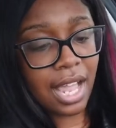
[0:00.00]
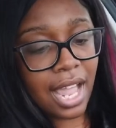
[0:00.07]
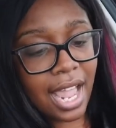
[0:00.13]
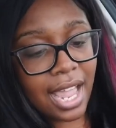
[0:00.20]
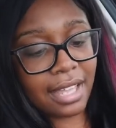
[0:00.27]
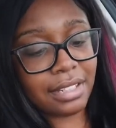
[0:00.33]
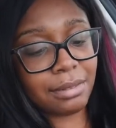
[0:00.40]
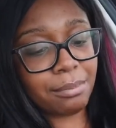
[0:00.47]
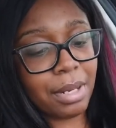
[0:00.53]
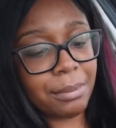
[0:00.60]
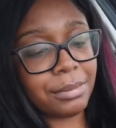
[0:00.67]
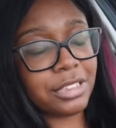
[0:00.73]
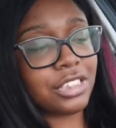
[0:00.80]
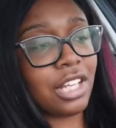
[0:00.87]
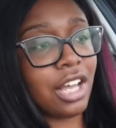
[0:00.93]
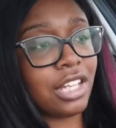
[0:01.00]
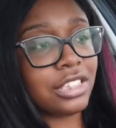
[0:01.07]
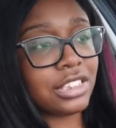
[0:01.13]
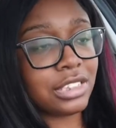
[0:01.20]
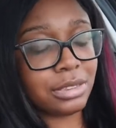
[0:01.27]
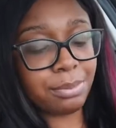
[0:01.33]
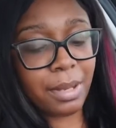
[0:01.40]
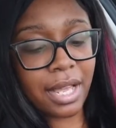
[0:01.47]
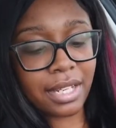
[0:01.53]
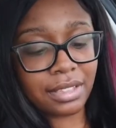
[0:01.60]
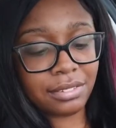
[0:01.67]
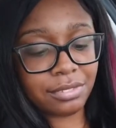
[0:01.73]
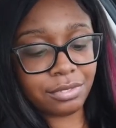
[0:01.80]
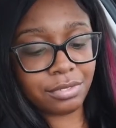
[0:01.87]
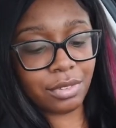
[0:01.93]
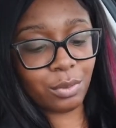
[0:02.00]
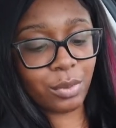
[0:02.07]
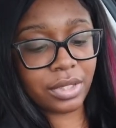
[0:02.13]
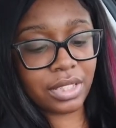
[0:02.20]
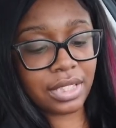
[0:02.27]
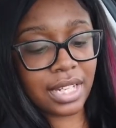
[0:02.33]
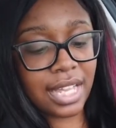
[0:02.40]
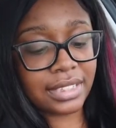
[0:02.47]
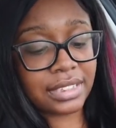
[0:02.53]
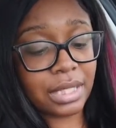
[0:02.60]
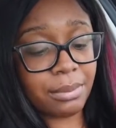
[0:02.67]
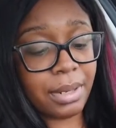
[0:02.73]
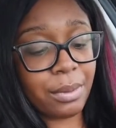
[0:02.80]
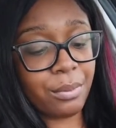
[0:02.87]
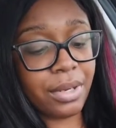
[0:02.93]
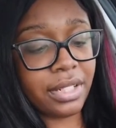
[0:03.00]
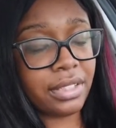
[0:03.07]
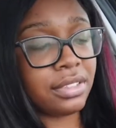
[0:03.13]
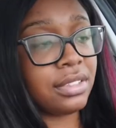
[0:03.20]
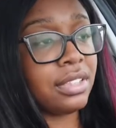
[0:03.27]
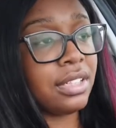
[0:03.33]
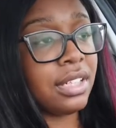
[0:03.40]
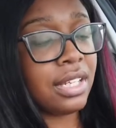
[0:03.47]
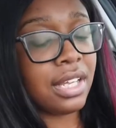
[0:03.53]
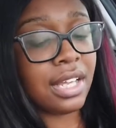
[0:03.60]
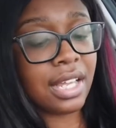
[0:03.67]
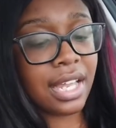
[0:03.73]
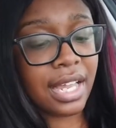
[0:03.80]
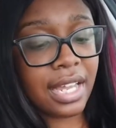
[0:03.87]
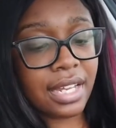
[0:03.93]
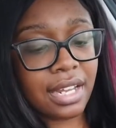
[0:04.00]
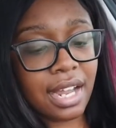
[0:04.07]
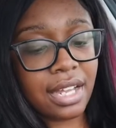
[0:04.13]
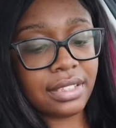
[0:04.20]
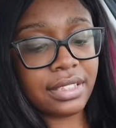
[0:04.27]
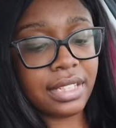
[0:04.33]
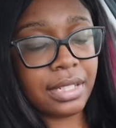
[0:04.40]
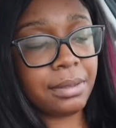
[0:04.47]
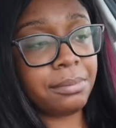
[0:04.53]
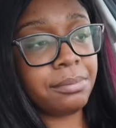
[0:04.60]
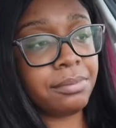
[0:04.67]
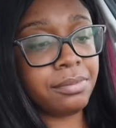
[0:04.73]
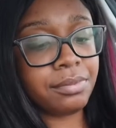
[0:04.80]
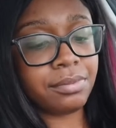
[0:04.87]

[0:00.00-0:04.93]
at my massage spot from when the last time I went and got them.